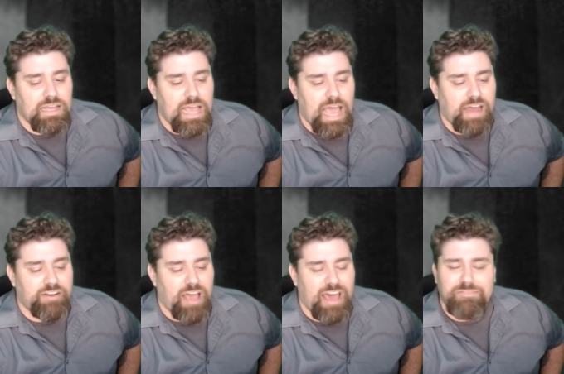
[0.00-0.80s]
out
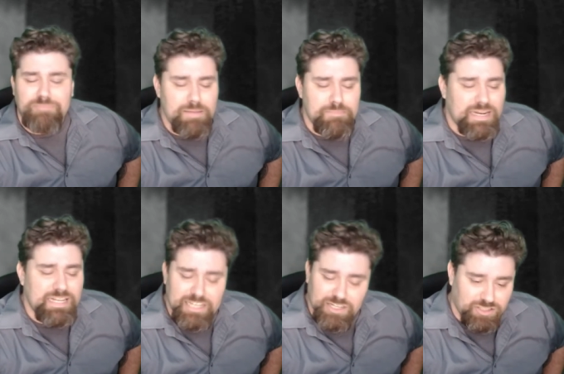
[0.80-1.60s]
of out of my many
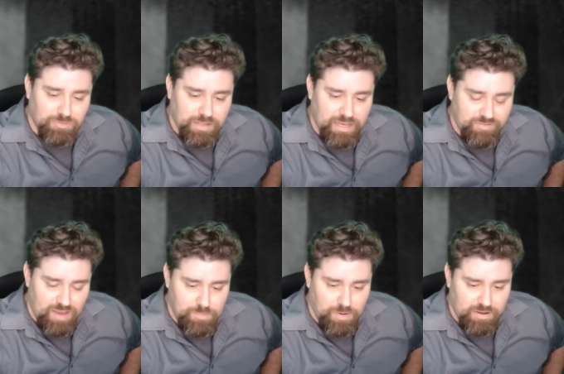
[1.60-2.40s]
years of playing
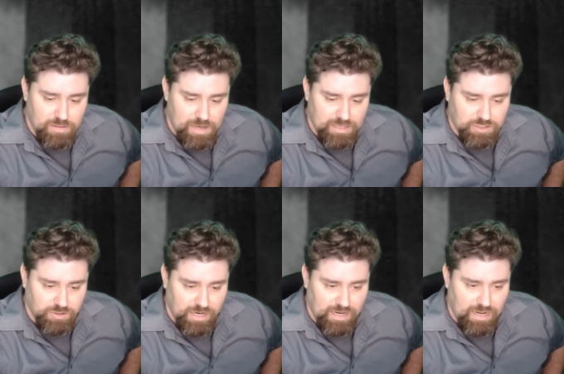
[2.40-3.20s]
Vampire the
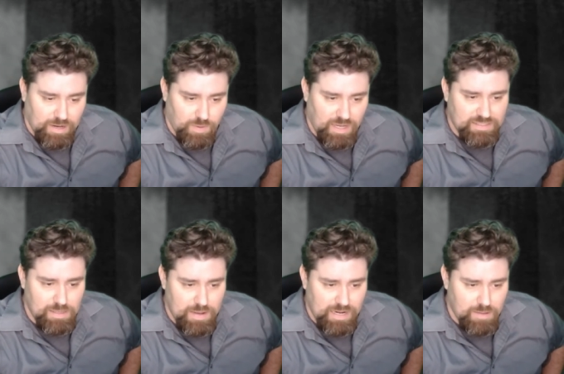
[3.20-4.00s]
Masquerade, and when I say
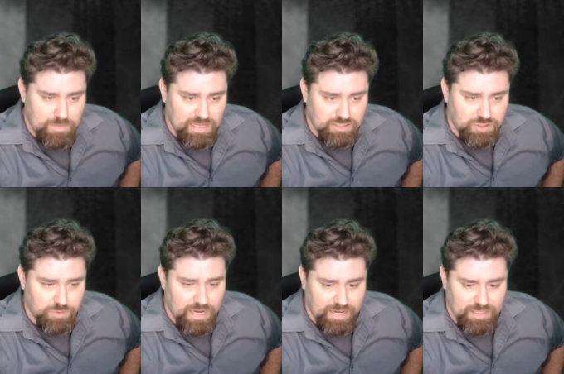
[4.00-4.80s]
many, I mean like two
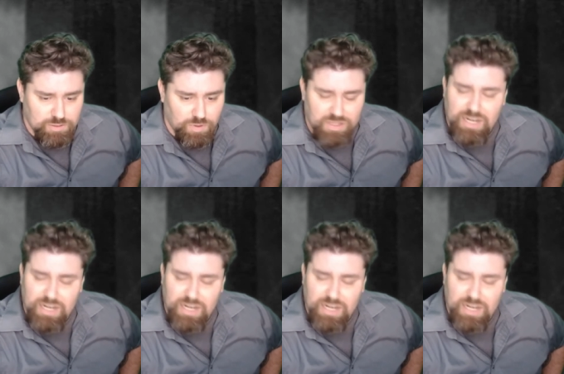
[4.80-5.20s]
decades worth.